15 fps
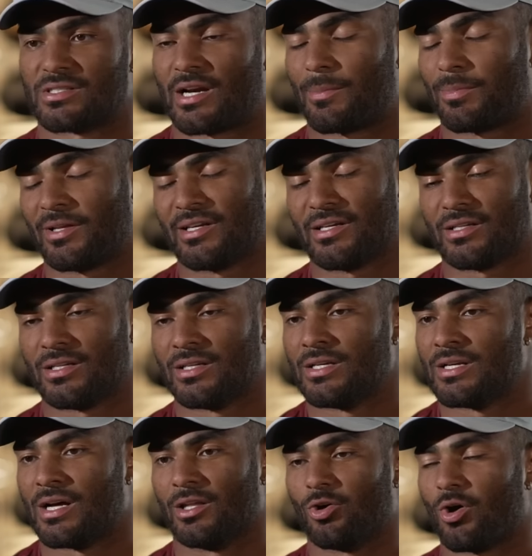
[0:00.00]
and I played
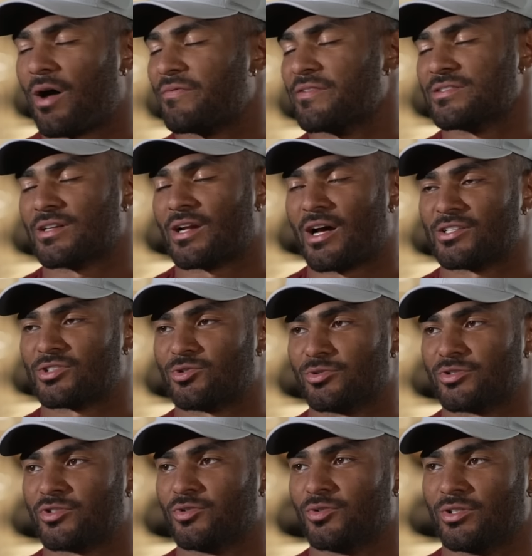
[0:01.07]
a little offense in high school
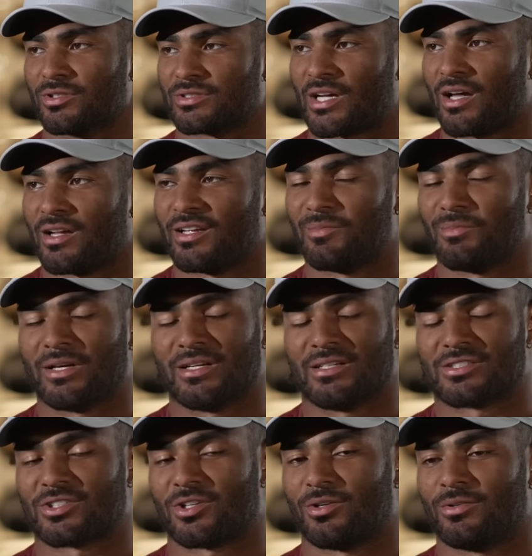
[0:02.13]
too, a little tight end man.
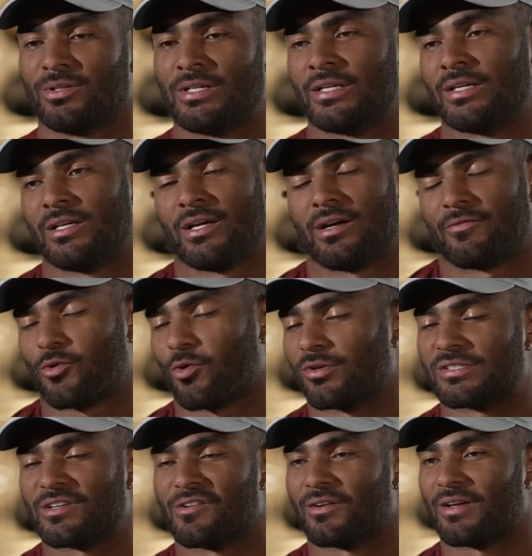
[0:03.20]
So, of
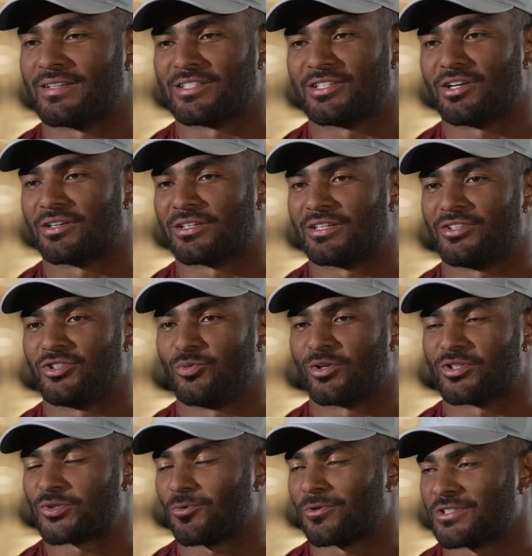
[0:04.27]
course, as a young kid, you
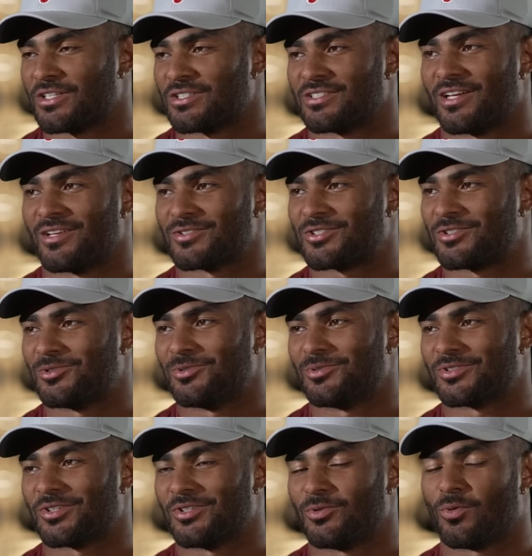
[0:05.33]
want to score touchdowns too.
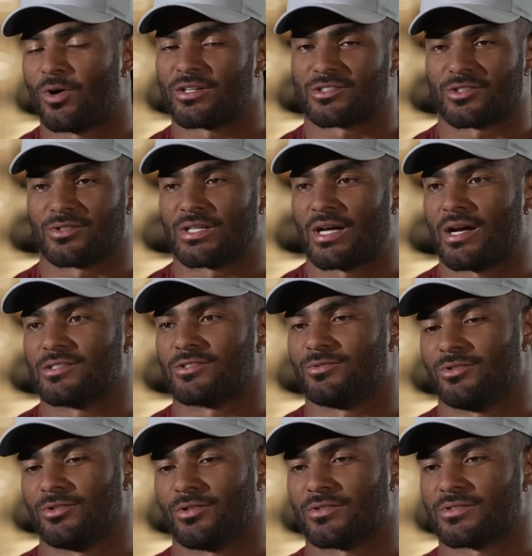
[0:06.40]
So you watch those guys who
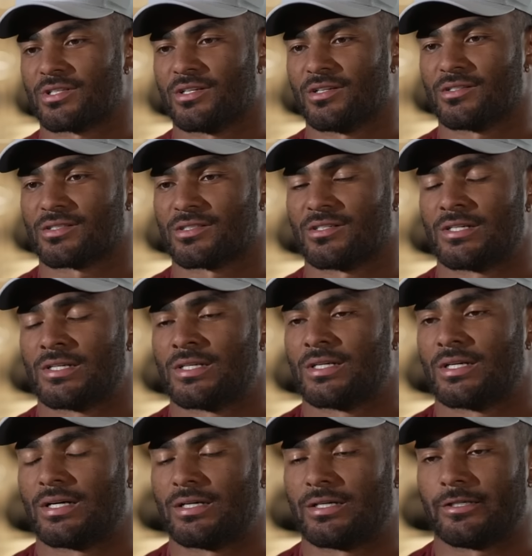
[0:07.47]
do those things, and
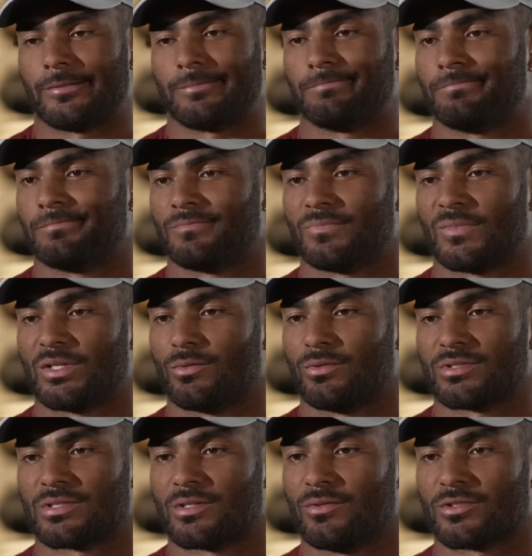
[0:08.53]
um, it
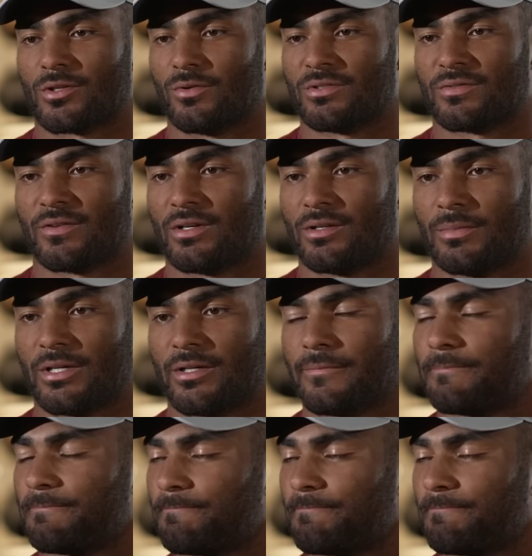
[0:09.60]
was it was always fun, man.